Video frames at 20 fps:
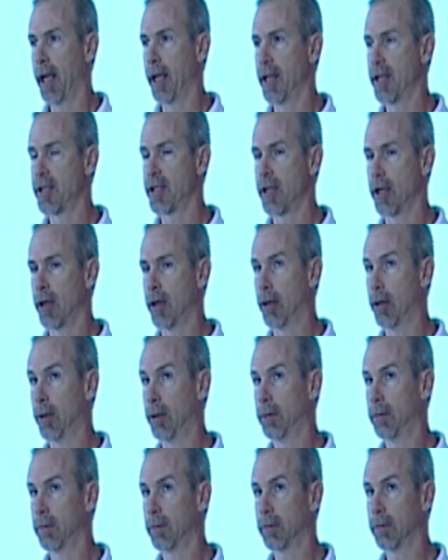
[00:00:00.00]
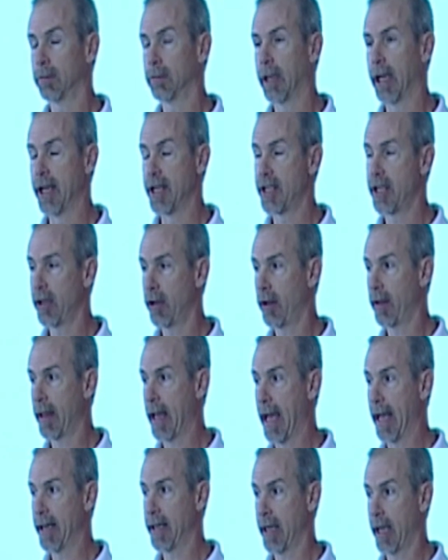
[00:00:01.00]
so until
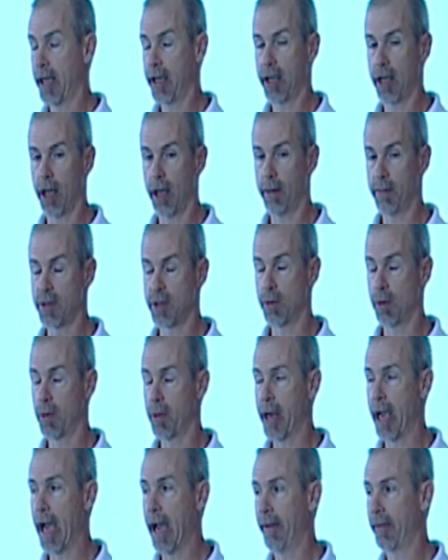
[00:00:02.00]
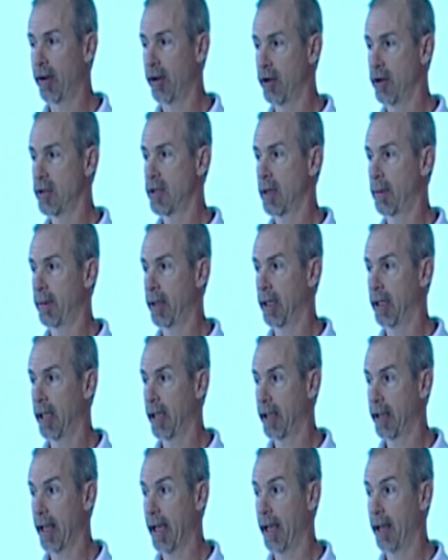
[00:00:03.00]
that day comes when we have to do something
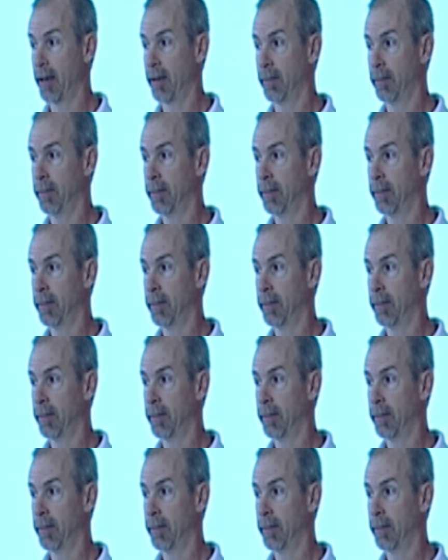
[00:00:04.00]
like that,